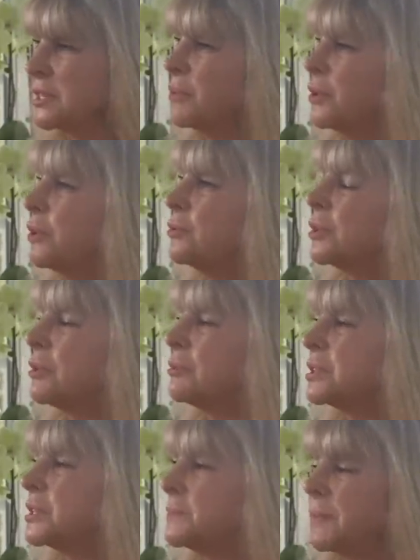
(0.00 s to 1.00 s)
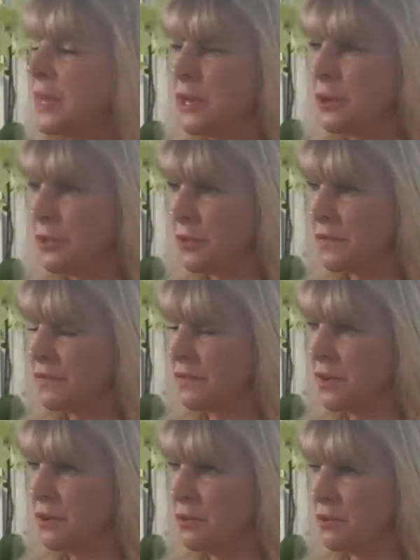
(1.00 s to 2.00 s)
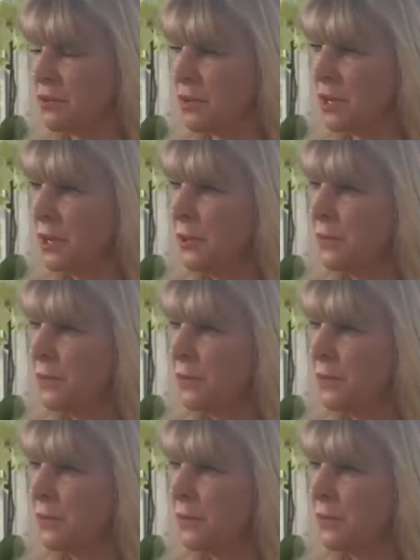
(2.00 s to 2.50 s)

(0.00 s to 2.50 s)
And when you don't speak on the phone,